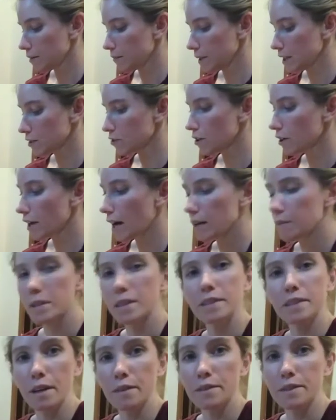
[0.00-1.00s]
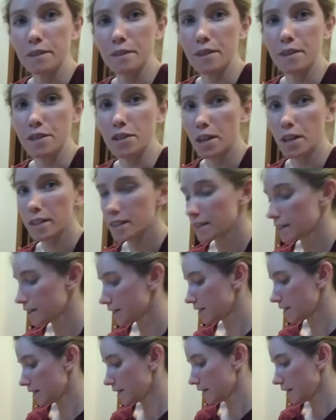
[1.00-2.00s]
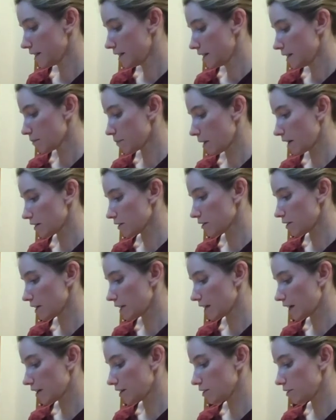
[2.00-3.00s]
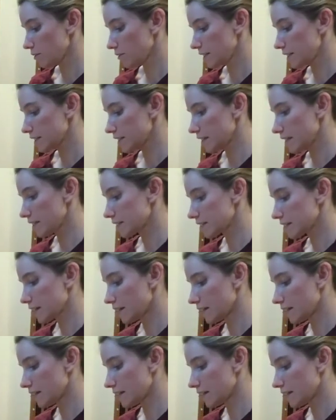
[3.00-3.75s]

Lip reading: learn how to be self-sufficient by learning how to do these things.